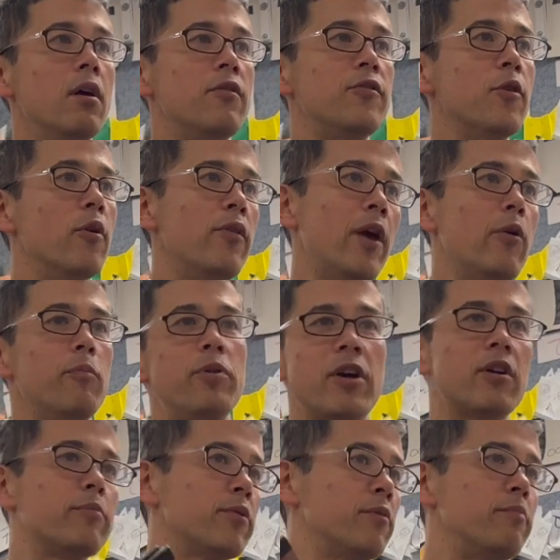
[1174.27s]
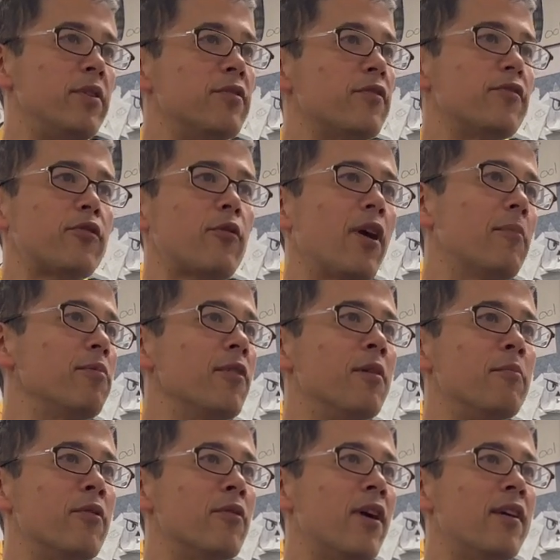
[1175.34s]
So they would pick up a piece of scrap
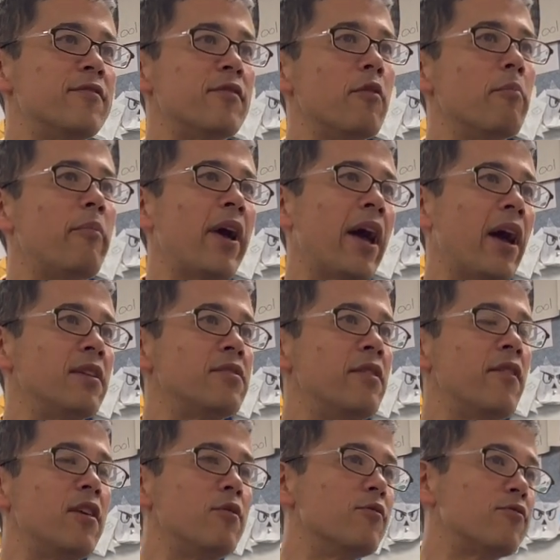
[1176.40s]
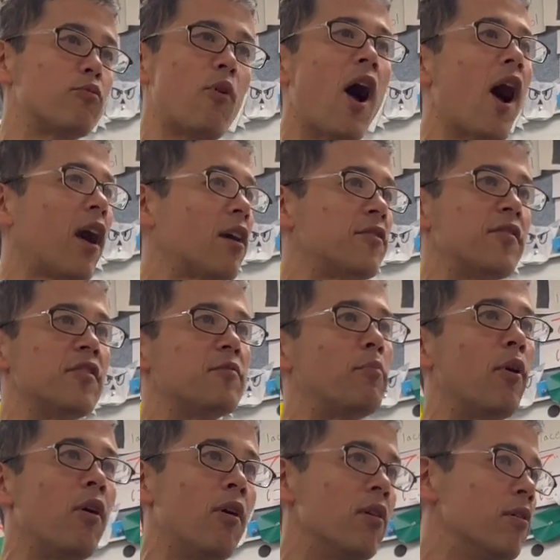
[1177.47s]
lumber as their bat, and they used rocks as
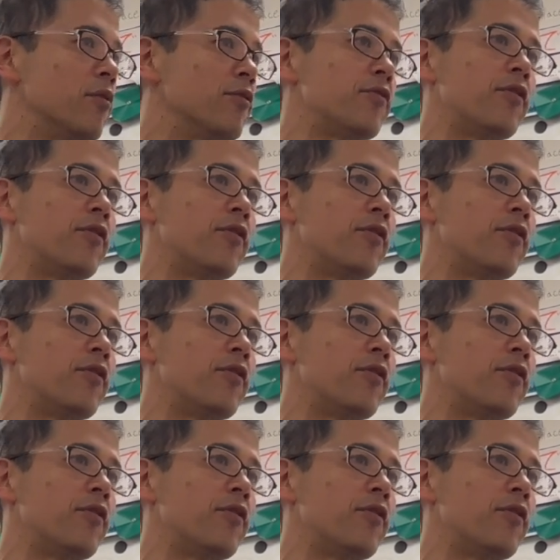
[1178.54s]
balls.